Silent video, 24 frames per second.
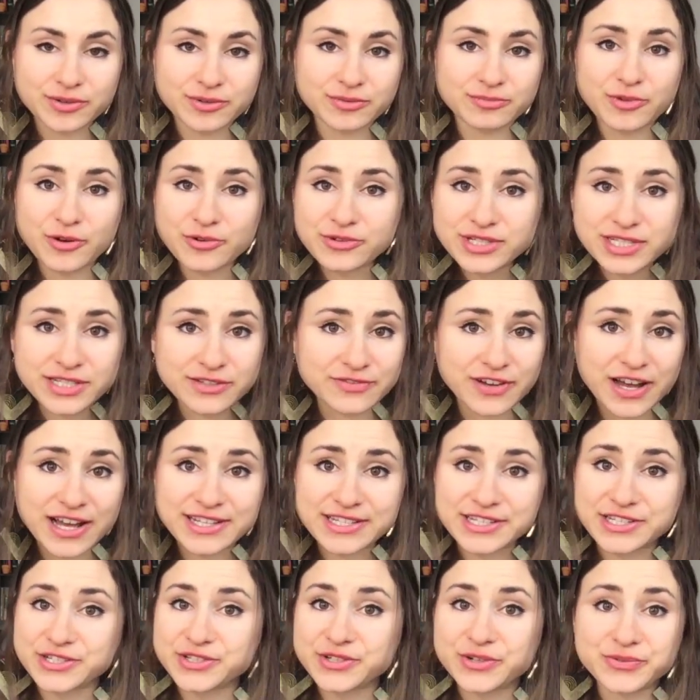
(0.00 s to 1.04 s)
most of
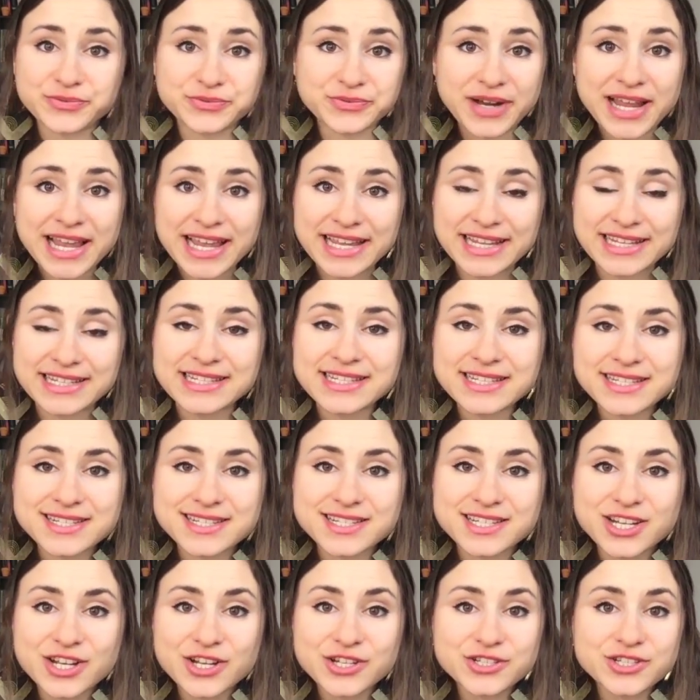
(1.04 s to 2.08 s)
us,
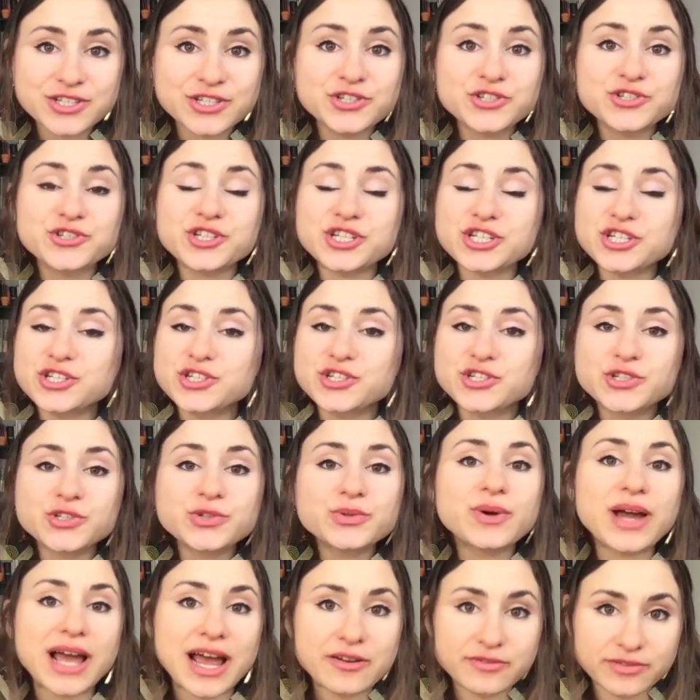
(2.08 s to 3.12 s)
raised to just
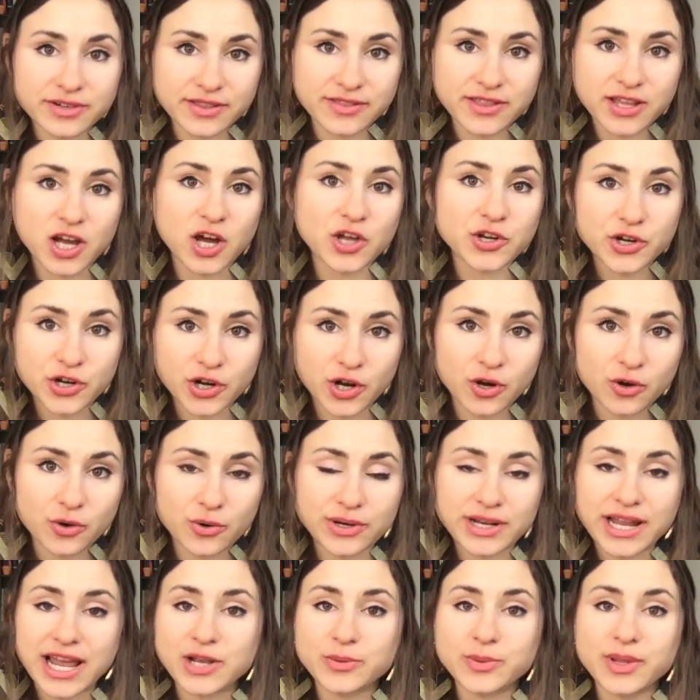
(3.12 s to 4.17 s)
do everything on our
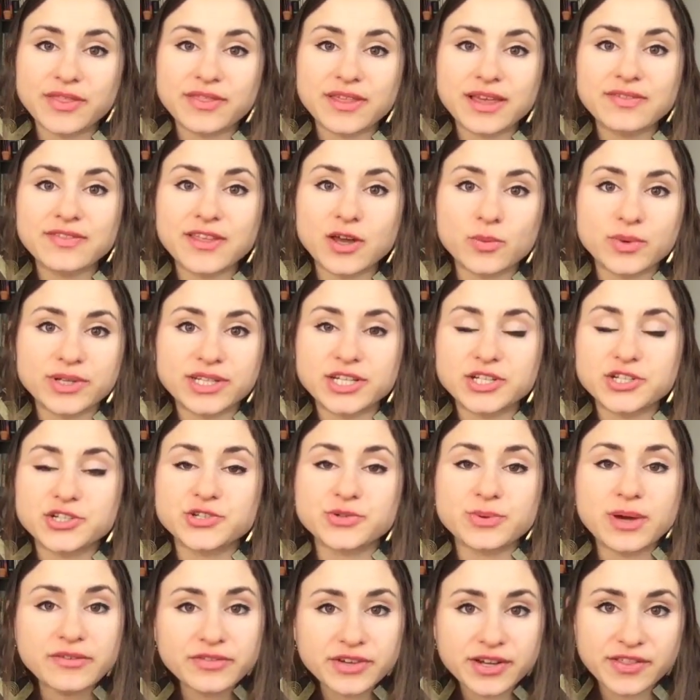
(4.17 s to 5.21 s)
own, and we think that we need to
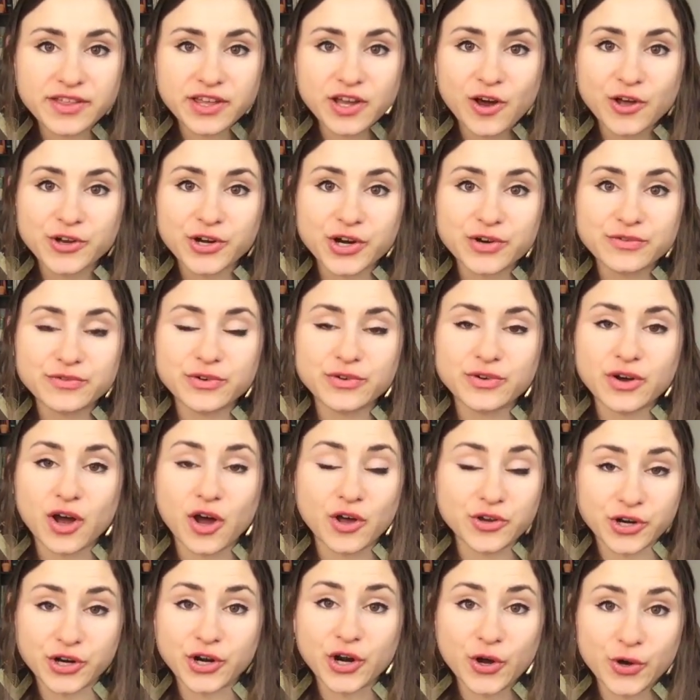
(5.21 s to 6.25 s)
do everything on
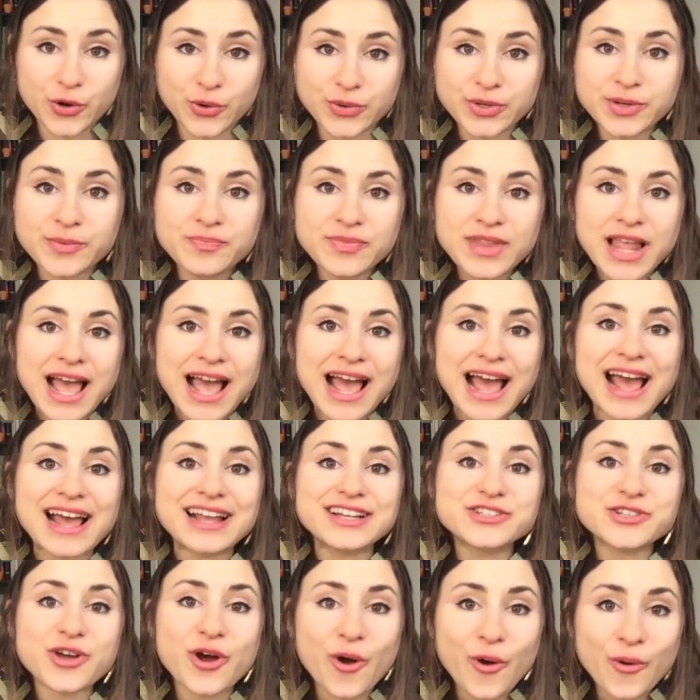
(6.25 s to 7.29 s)
our own,
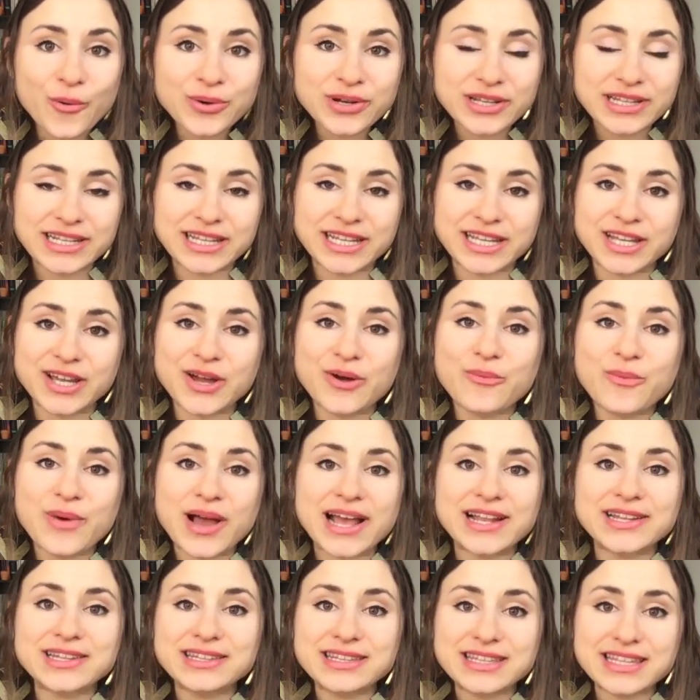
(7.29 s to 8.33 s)
and only
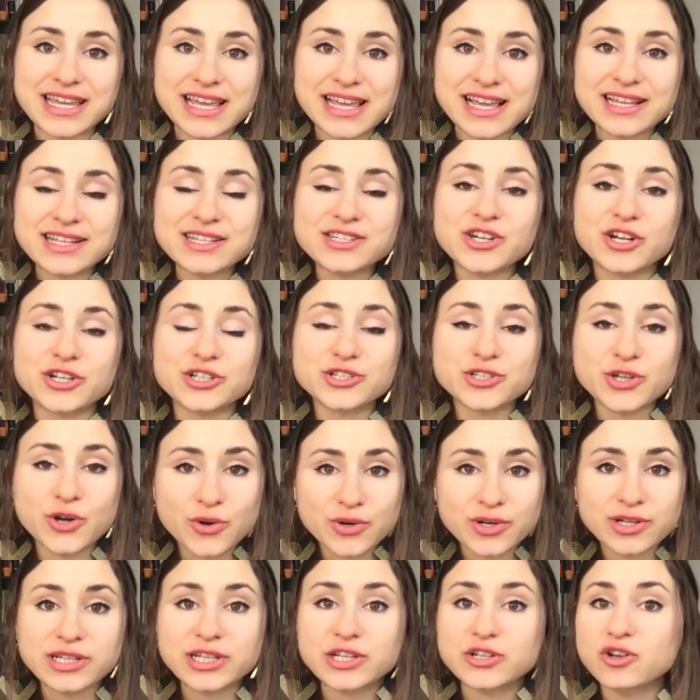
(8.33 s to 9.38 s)
when things are
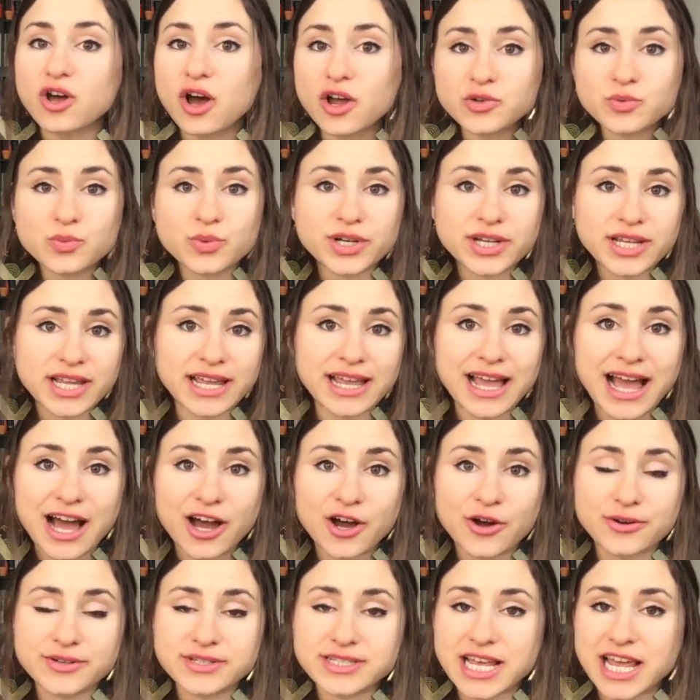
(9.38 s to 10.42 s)
totally not working
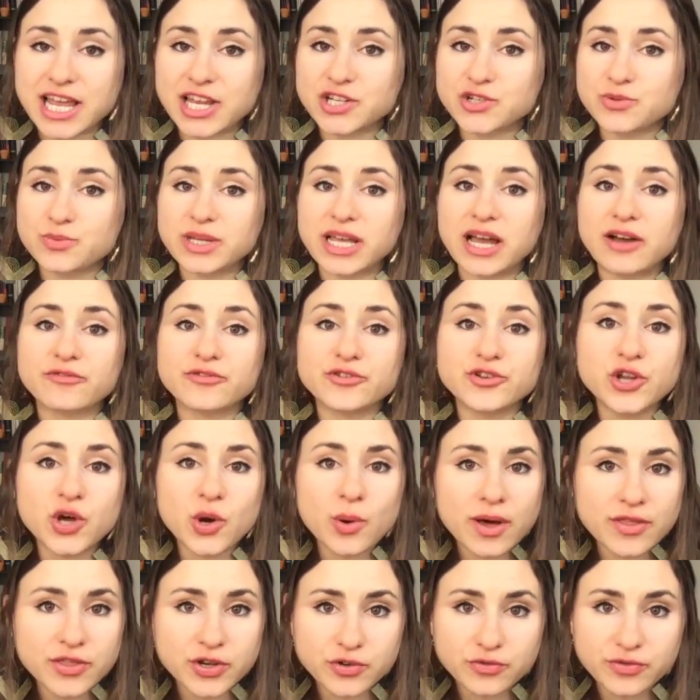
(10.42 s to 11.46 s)
out and we have no
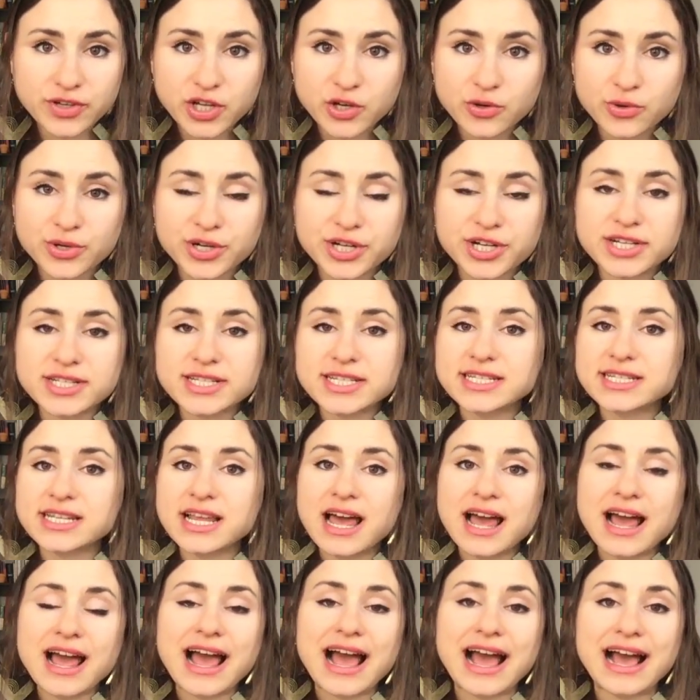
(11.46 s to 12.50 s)
other recourse
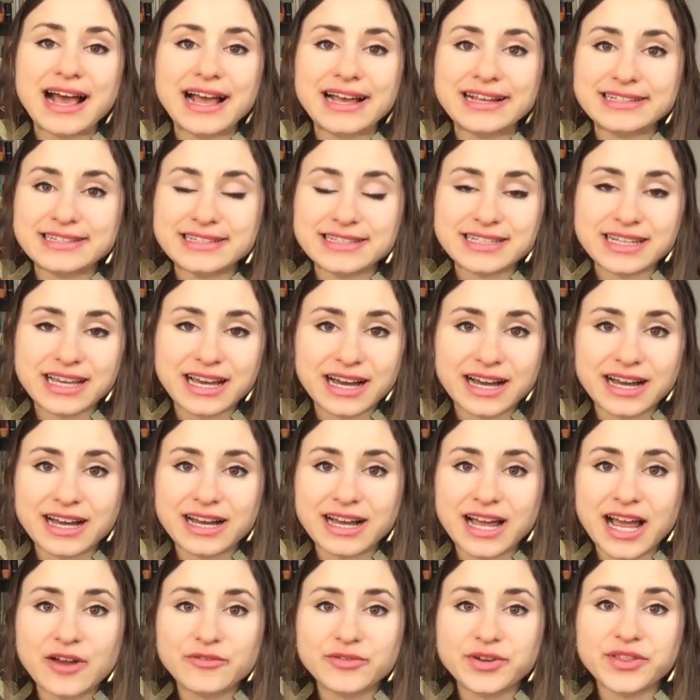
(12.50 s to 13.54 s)
and
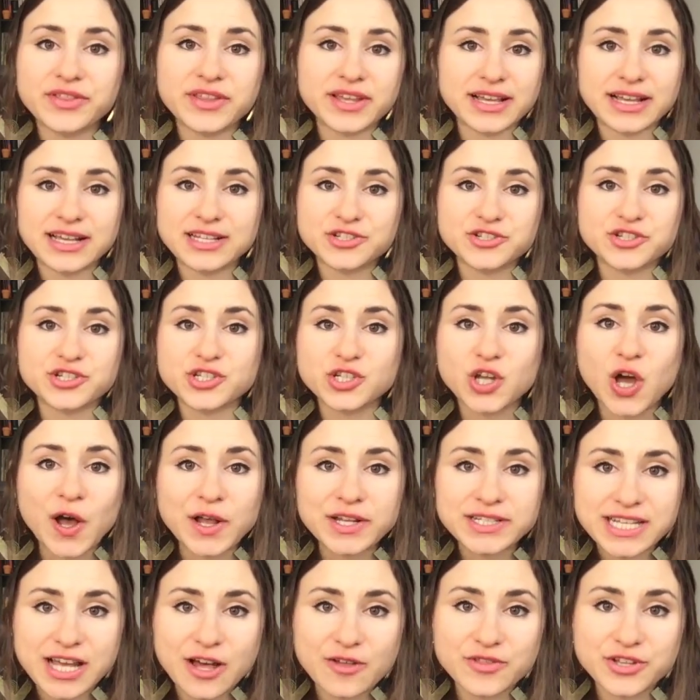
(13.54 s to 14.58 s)
everything has just
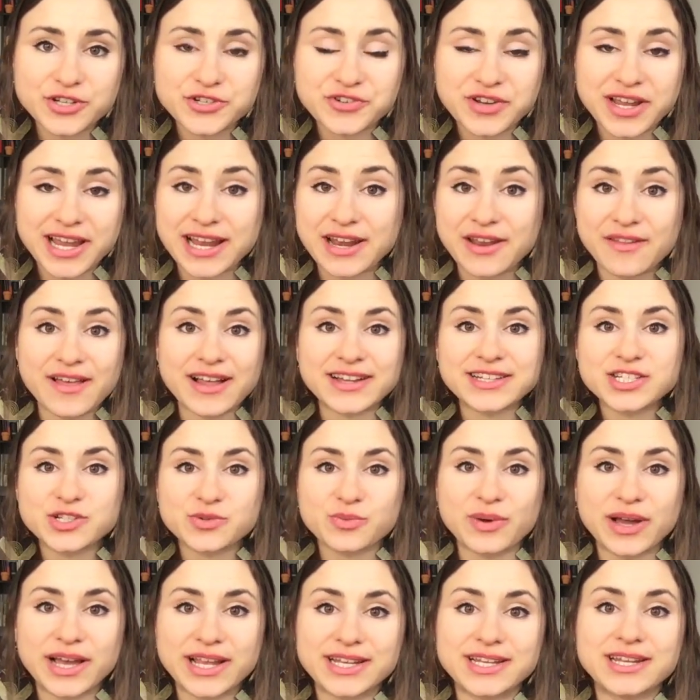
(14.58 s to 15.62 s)
gone down the drain, that's
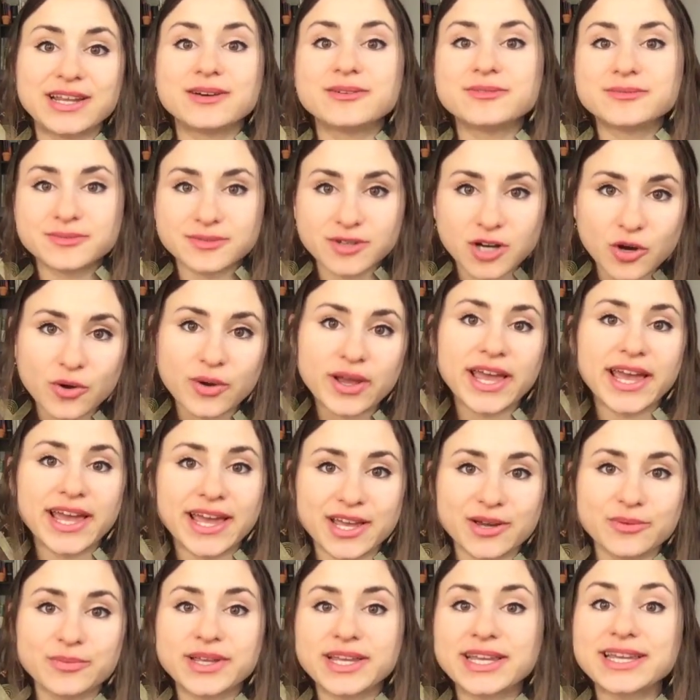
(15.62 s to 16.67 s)
when,
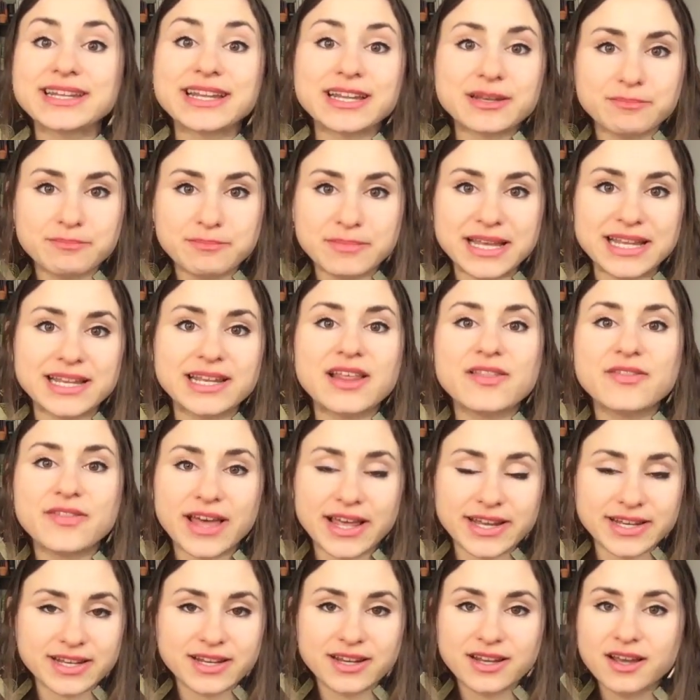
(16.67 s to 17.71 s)
okay, we can admit
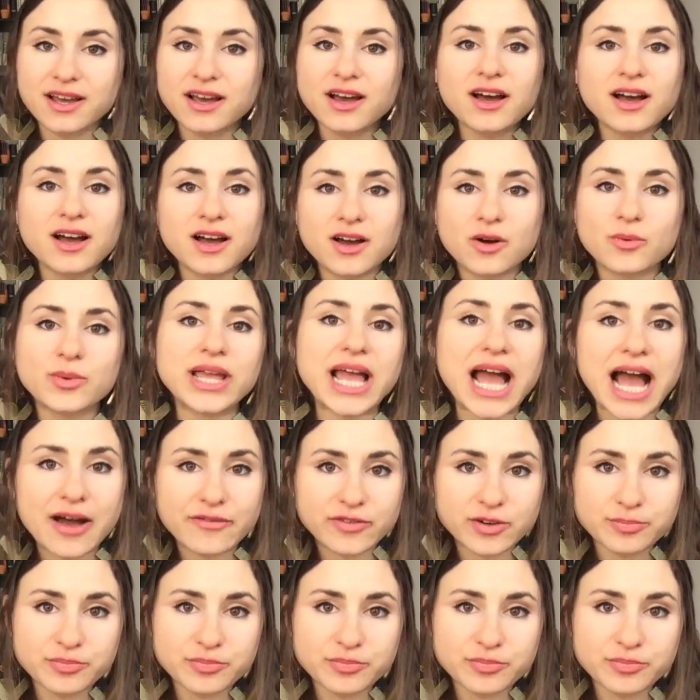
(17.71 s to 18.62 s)
that we have a